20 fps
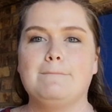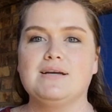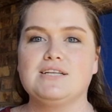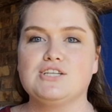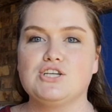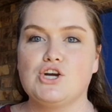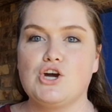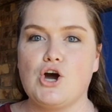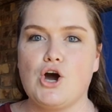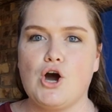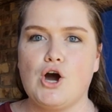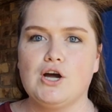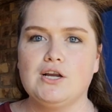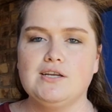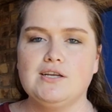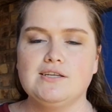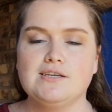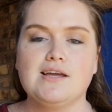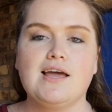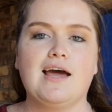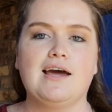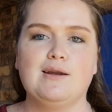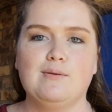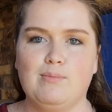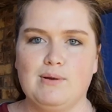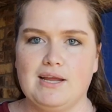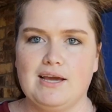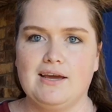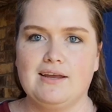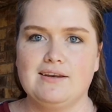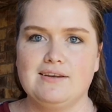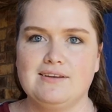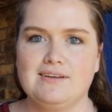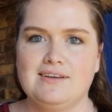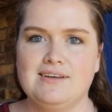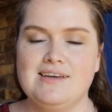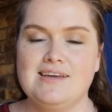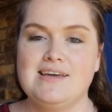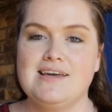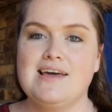But God had a plan,
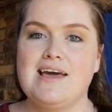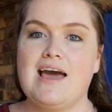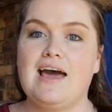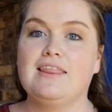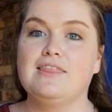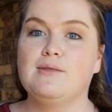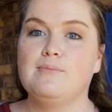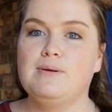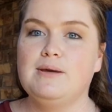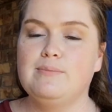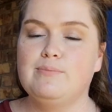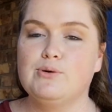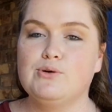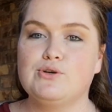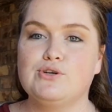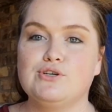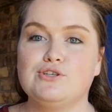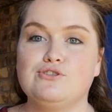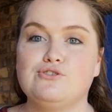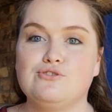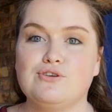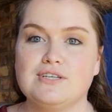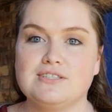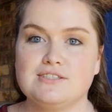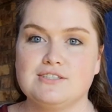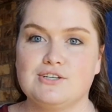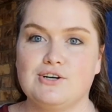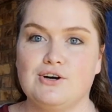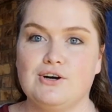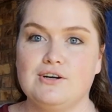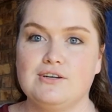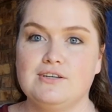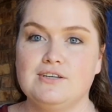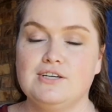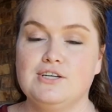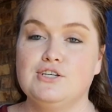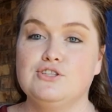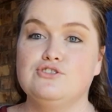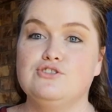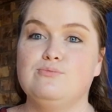and the people could trust God
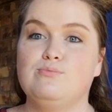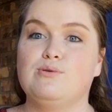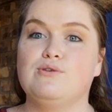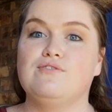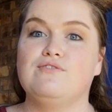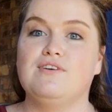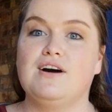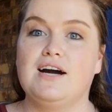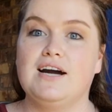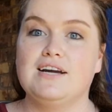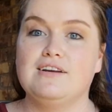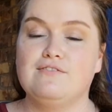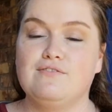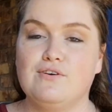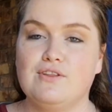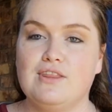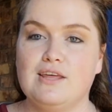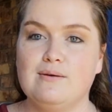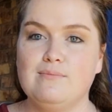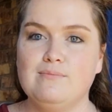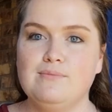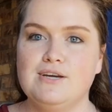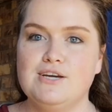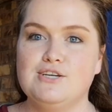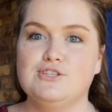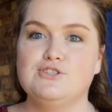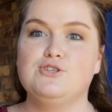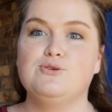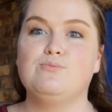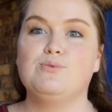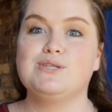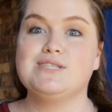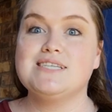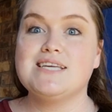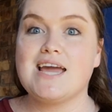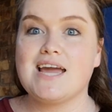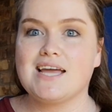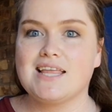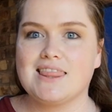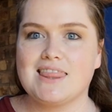to provide for them, to
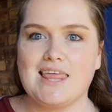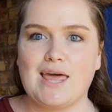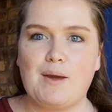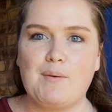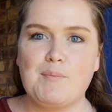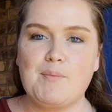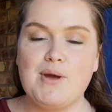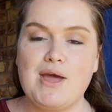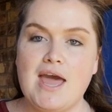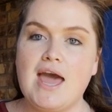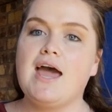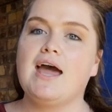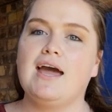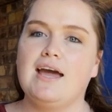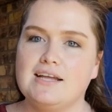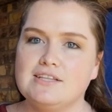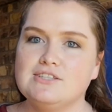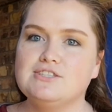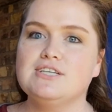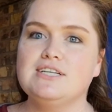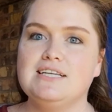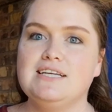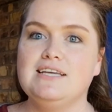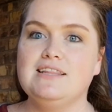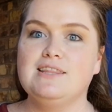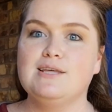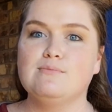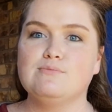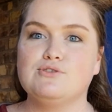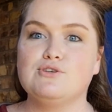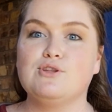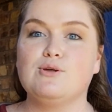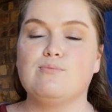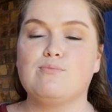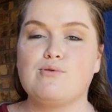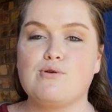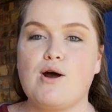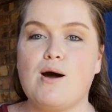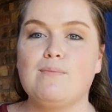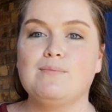protect them, and to lead them to the
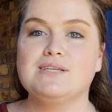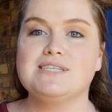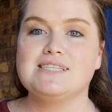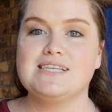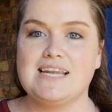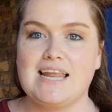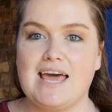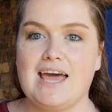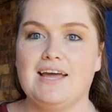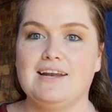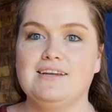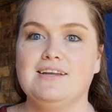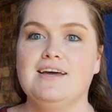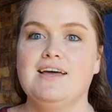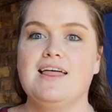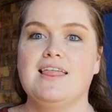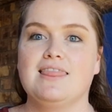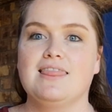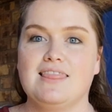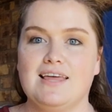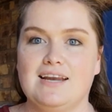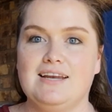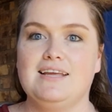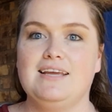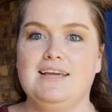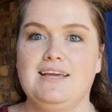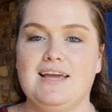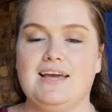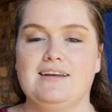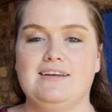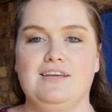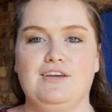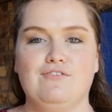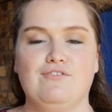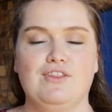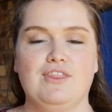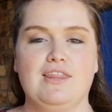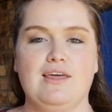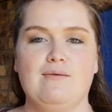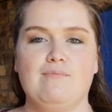promised land that He had
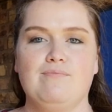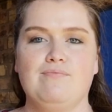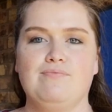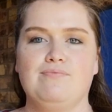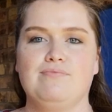given them.